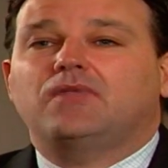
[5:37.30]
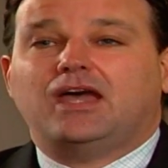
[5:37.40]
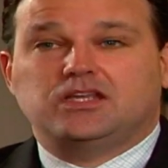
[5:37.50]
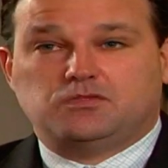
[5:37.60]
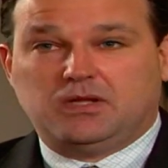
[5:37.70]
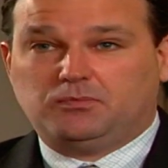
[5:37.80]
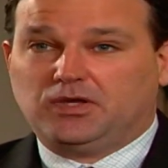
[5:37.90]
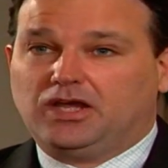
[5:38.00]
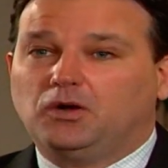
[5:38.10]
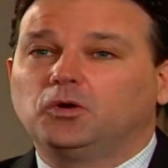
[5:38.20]
As people
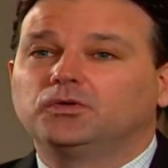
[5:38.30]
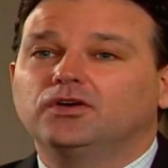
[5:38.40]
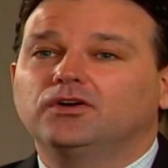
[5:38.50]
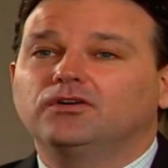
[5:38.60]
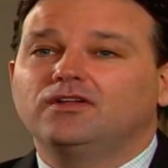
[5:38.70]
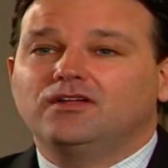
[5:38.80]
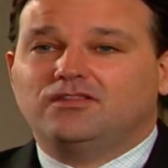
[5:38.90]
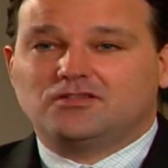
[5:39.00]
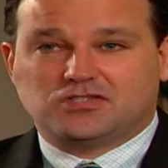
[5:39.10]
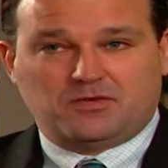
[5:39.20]
get older,
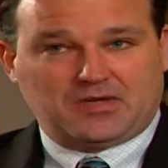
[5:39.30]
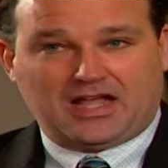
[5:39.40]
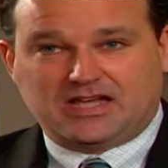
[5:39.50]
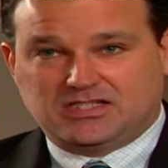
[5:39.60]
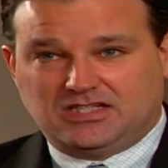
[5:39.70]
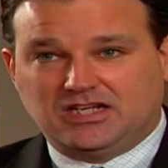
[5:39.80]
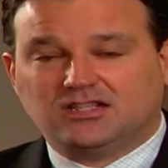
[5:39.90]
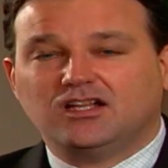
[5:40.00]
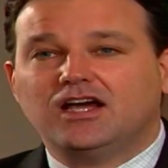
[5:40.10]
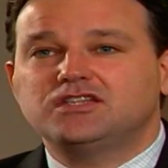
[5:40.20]
their stomach acid
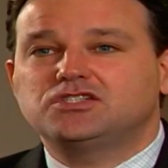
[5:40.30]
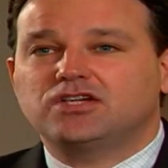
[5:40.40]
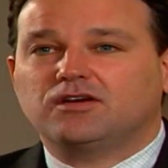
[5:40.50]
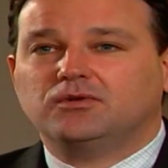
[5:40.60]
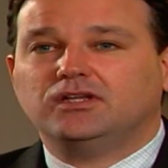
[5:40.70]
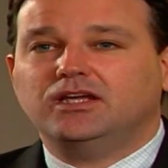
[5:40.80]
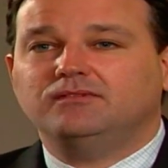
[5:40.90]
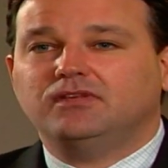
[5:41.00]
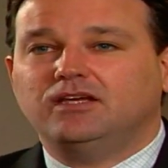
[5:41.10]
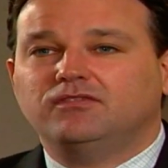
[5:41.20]
declines generally,
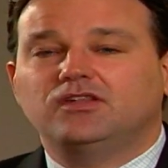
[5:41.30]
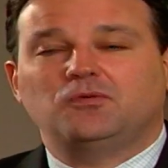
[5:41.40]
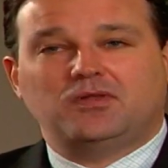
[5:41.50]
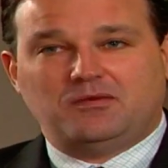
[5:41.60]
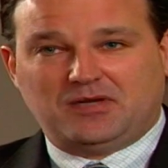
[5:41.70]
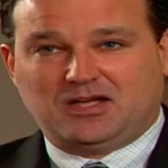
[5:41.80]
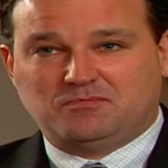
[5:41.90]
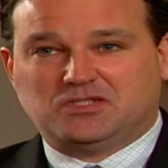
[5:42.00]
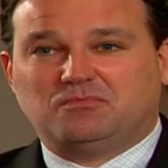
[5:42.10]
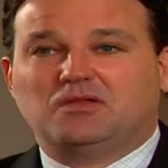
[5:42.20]
even though when they
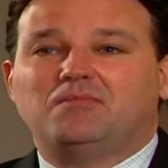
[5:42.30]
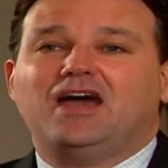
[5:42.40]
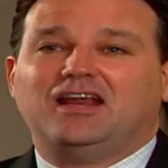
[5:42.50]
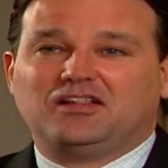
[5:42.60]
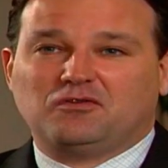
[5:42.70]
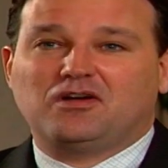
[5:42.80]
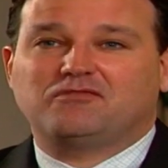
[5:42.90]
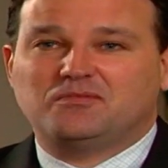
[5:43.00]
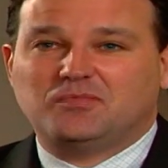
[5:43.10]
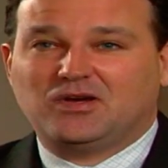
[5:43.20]
become symptomatic, they're
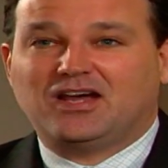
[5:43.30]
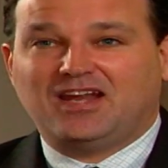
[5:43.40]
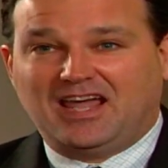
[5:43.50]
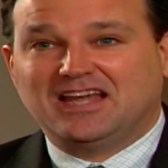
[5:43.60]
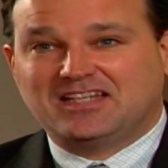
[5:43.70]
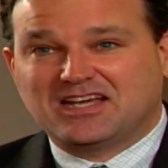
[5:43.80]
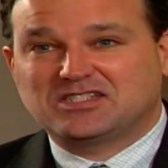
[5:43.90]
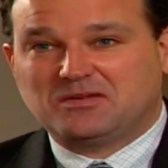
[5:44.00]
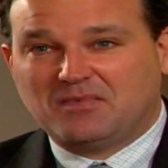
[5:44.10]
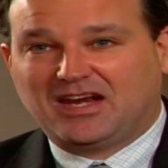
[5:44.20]
often put on
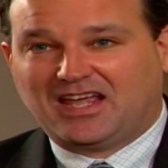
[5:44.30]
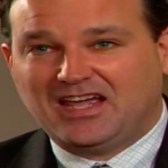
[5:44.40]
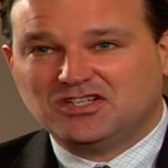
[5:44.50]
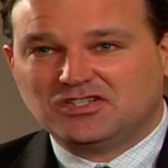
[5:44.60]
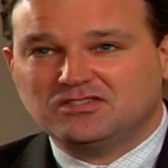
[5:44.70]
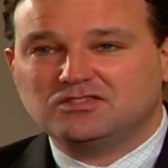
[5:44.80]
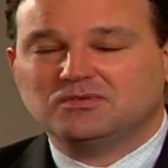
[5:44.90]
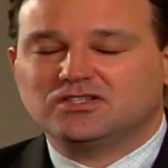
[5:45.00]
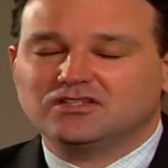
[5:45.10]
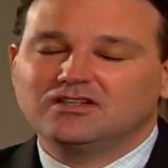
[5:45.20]
antacid medications,
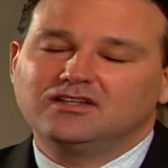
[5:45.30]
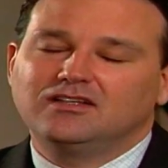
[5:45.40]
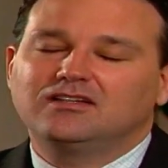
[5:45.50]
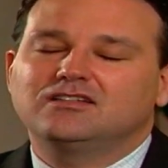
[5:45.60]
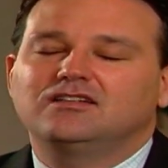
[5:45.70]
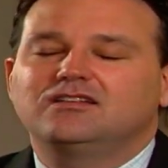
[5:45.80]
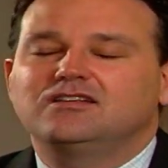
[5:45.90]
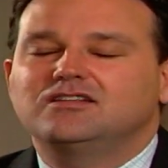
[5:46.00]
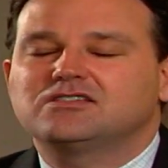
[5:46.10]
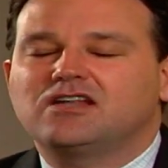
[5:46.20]
which
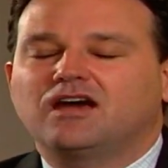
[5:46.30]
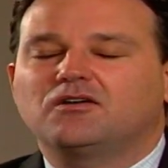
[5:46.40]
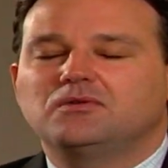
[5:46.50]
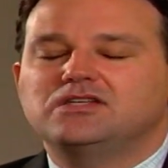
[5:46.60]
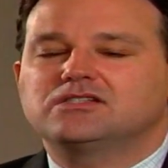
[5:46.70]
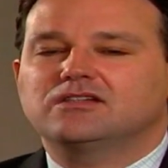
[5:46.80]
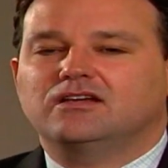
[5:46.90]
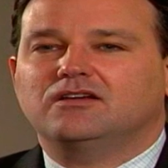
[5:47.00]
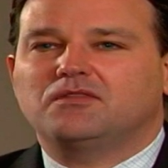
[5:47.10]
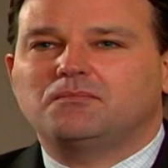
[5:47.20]
is not always
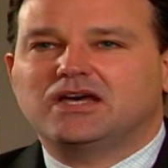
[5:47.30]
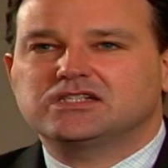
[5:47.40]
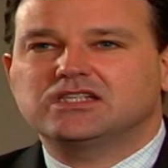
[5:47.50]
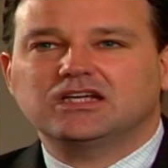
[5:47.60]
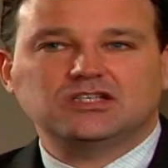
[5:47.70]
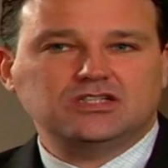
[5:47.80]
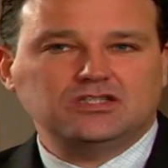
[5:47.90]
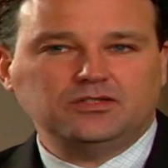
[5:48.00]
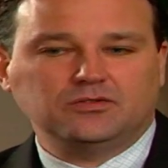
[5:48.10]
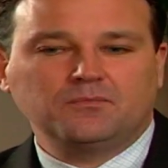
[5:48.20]
the best thing to
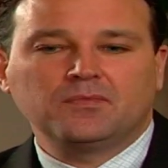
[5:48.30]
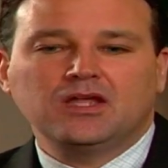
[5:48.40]
do.